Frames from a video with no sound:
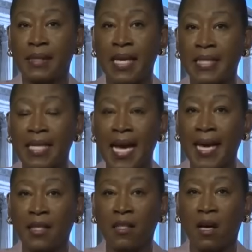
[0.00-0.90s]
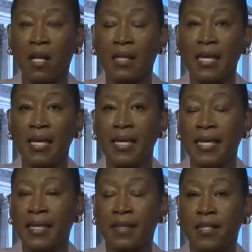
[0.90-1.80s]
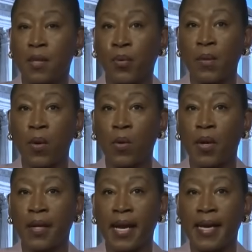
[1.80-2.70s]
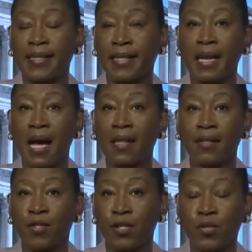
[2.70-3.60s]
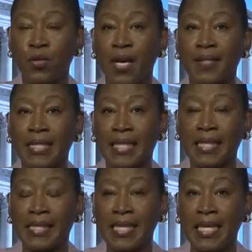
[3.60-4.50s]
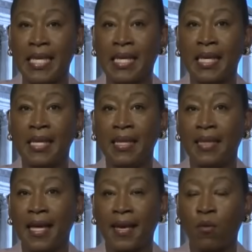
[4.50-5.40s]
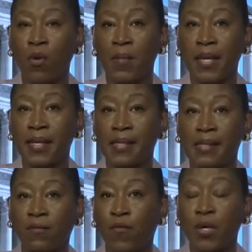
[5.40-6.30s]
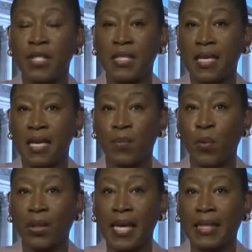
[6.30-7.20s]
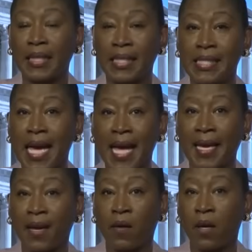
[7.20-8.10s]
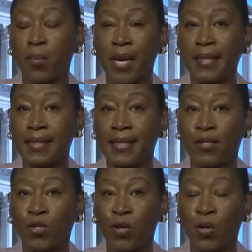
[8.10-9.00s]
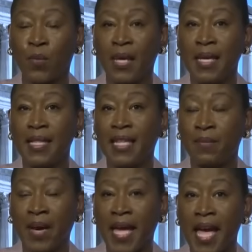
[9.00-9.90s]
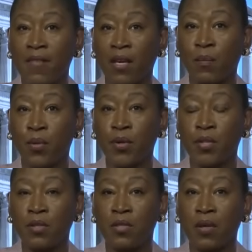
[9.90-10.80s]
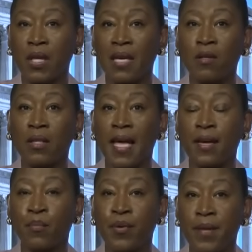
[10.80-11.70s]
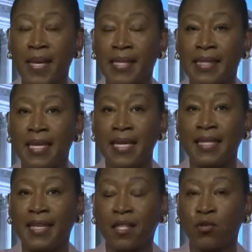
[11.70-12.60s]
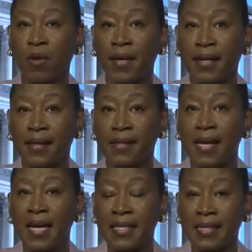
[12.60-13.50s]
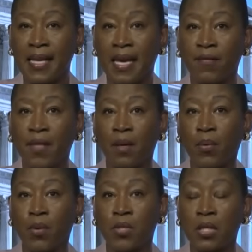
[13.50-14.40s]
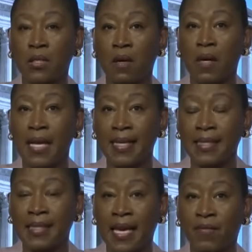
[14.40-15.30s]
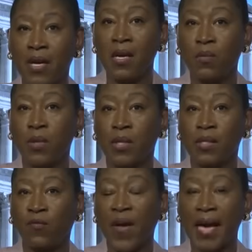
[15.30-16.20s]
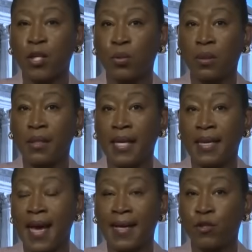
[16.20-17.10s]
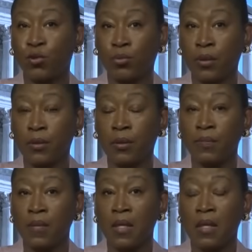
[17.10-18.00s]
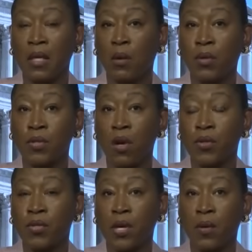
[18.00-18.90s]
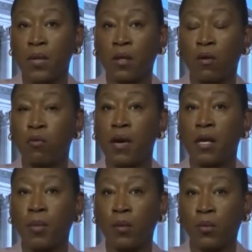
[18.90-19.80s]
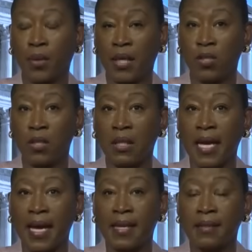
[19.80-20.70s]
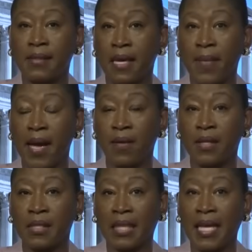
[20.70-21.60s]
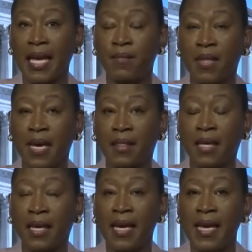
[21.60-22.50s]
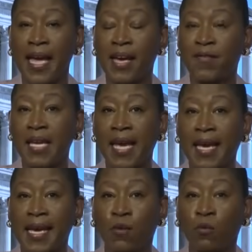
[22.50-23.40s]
and Tylenol. The Supreme Court has acknowledged in 2016 that a woman is 14 times more likely to die carrying a pregnancy to term than by having an abortion. So the underlying premise that the drug is unsafe, that abortions are unsafe, was factually not true. It was also an incredible reach that somehow this claim that the FDA had